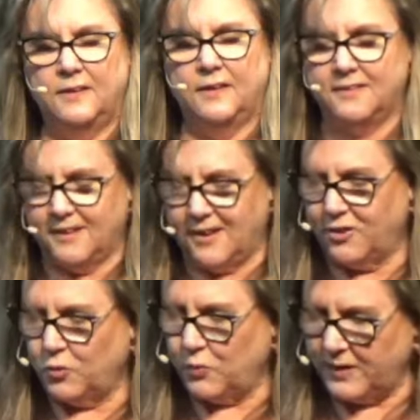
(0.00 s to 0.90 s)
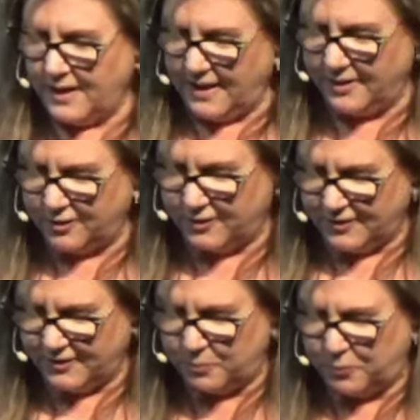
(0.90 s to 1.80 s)
And together we anchor
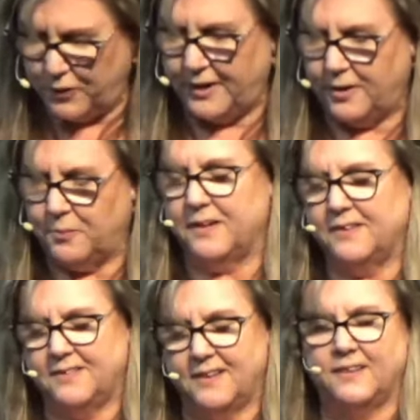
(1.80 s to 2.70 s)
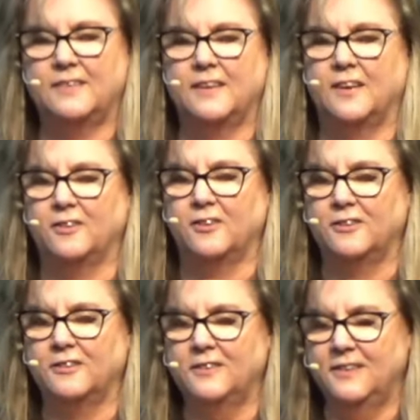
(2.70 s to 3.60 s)
this prayer by saying together,
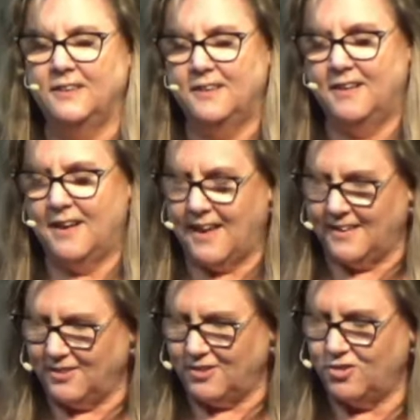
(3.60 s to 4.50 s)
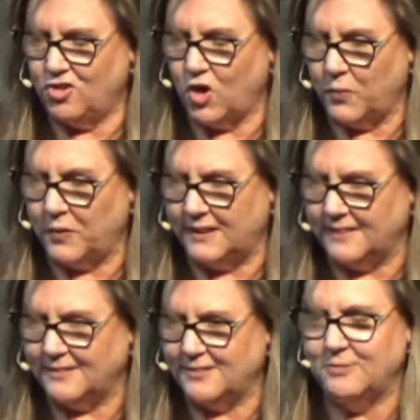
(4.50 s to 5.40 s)
and so it
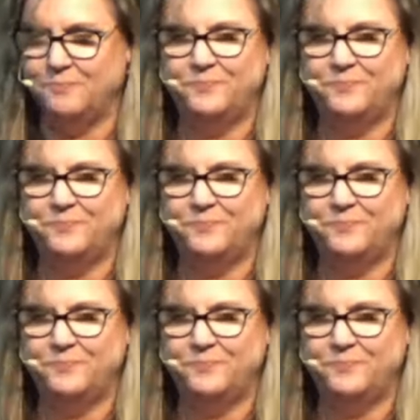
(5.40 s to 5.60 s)
is.